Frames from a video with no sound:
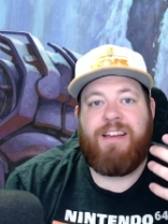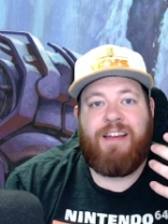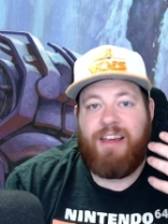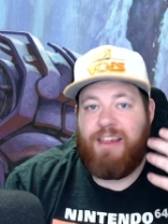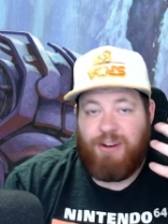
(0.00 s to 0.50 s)

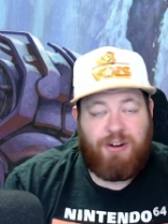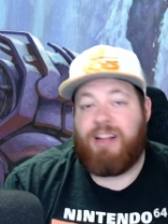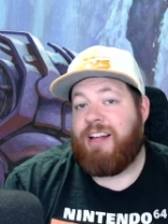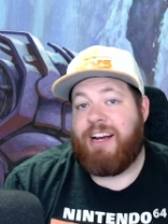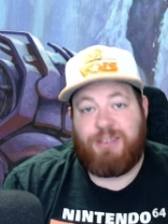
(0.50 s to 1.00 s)
They're not
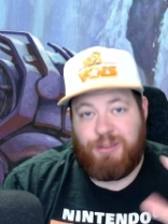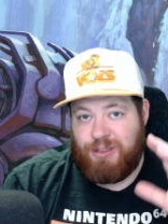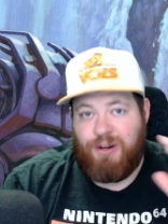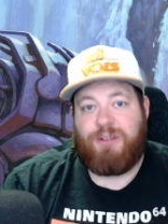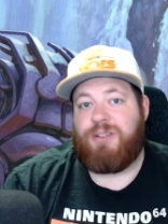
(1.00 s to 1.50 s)
lying to you.
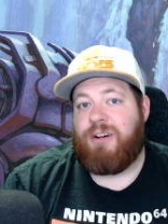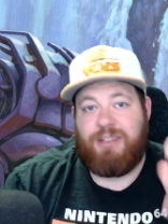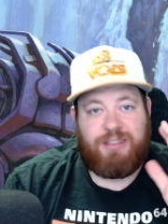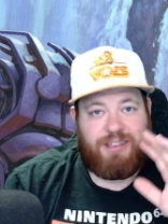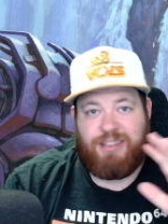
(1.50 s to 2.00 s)
Card draw
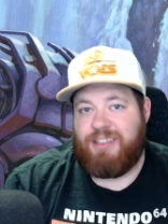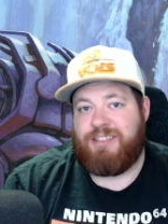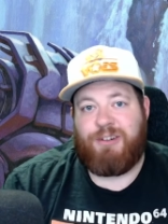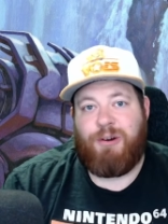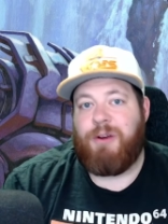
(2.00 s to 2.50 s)
is
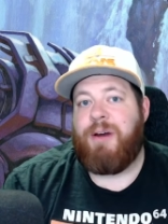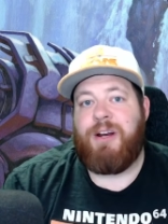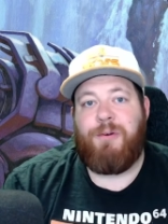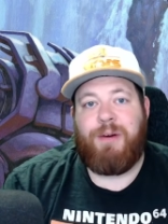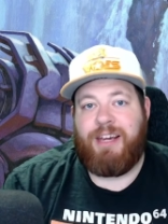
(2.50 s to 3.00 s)
a great way to
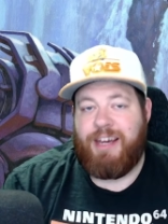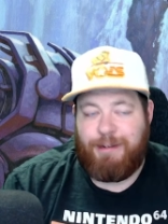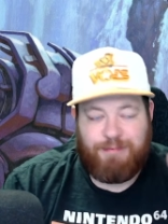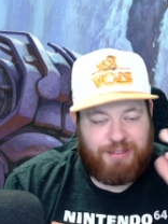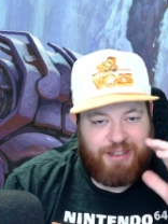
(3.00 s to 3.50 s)
win
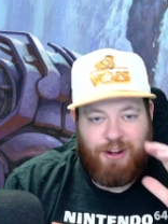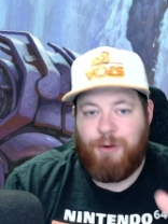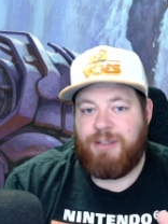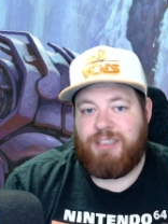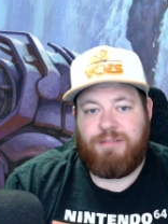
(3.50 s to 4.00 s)
games, and it
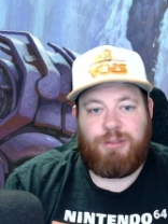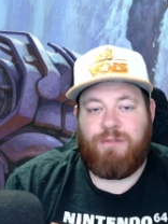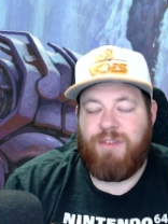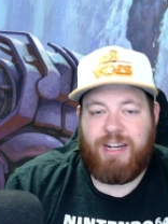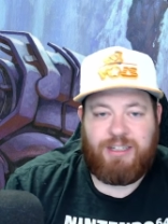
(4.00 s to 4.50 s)
always gives you
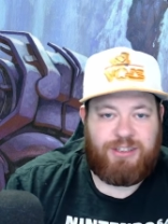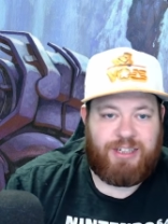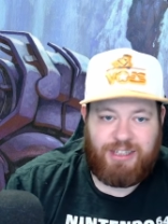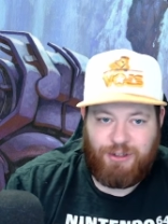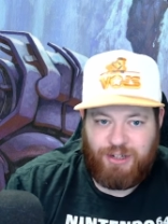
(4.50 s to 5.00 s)
advantage
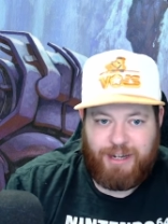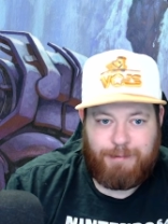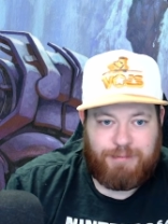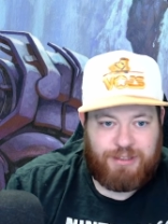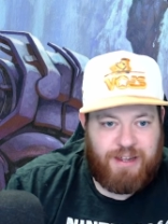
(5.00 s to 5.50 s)
in your
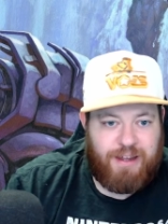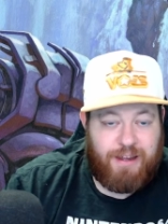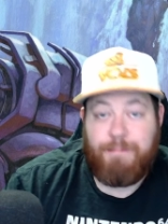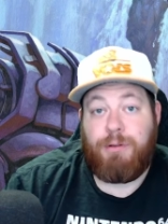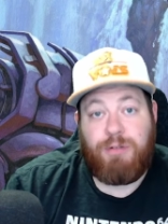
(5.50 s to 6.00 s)
games.
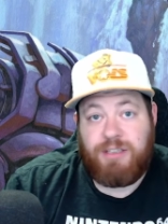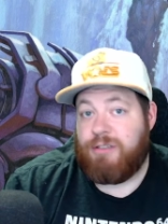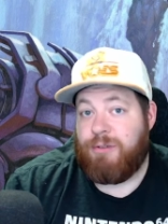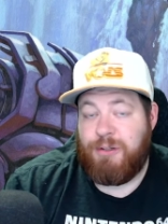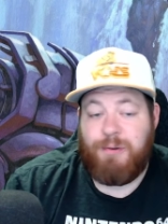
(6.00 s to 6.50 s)
And blue does it
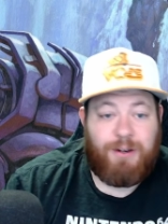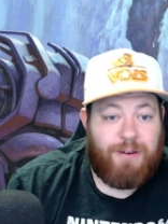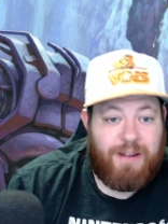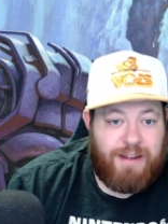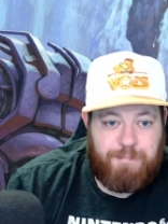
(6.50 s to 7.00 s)
really well.
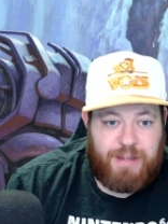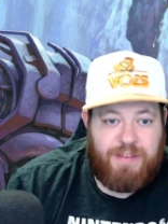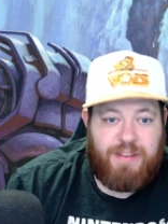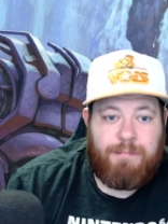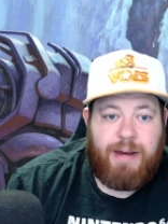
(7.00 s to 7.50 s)
And
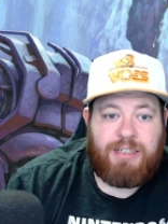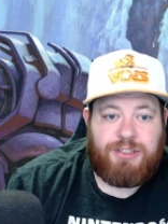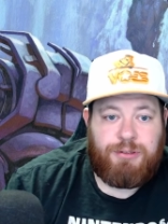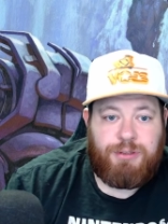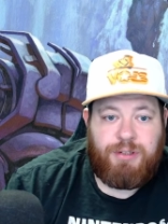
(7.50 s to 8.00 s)
then
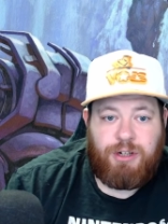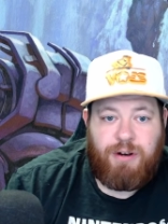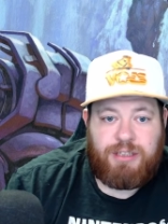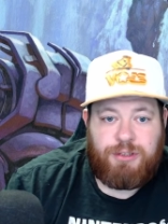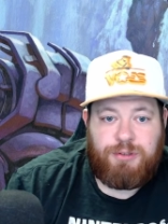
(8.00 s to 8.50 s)
-2, you can create
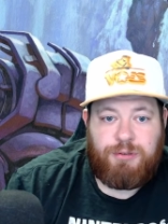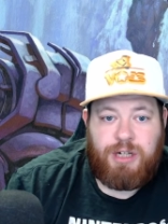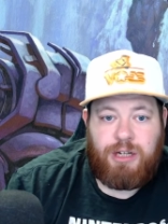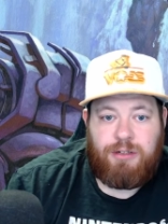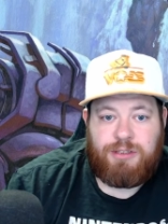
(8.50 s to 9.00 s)
a 2/2
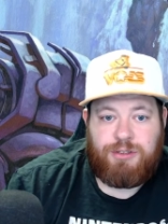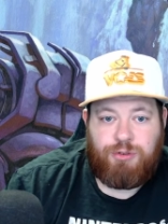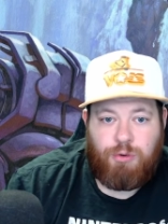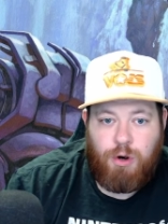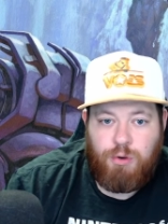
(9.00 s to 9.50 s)
colorless
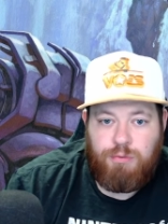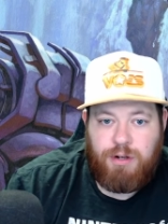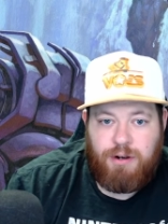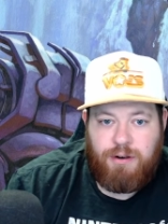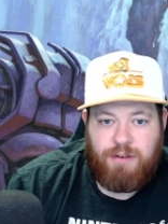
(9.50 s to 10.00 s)
drone
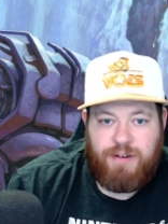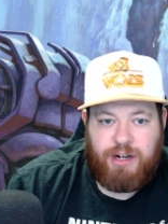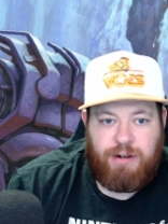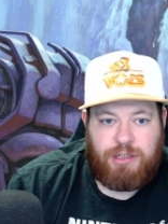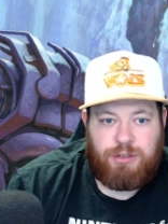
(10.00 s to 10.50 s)
artifact
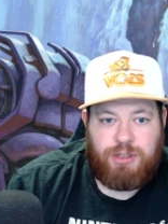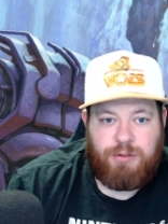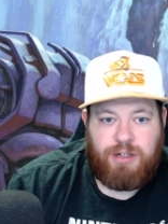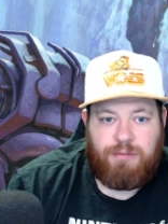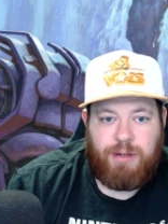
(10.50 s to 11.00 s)
creature
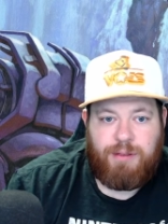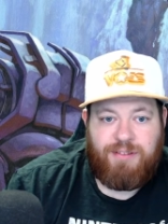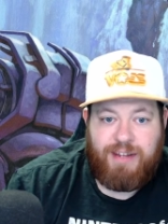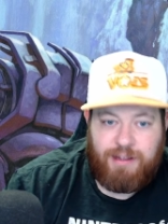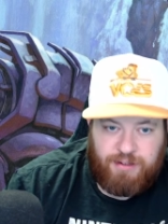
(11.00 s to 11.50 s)
token with
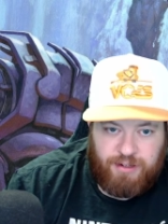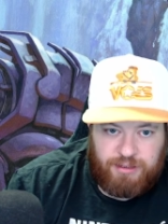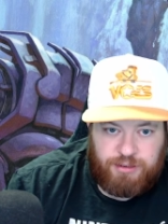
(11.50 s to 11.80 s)
Death Touch,